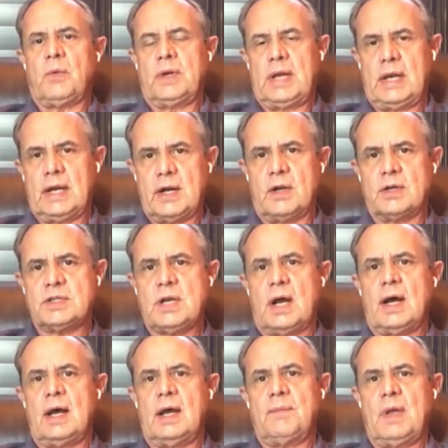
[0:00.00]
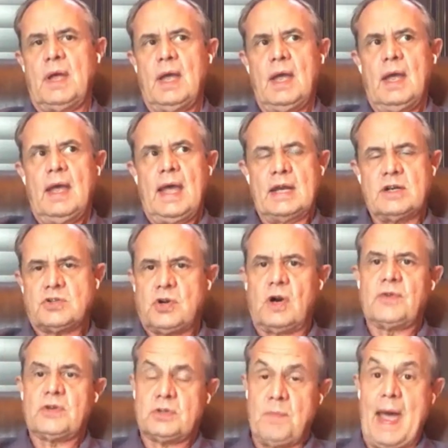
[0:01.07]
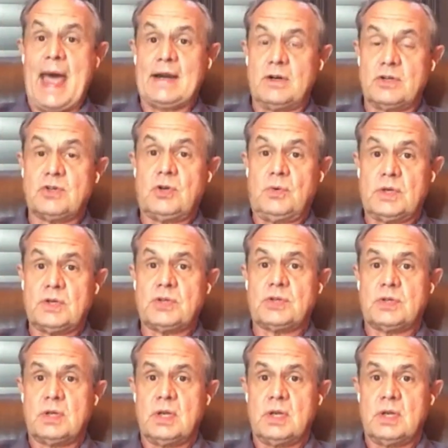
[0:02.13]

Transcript: we need it on time, and service matters to us.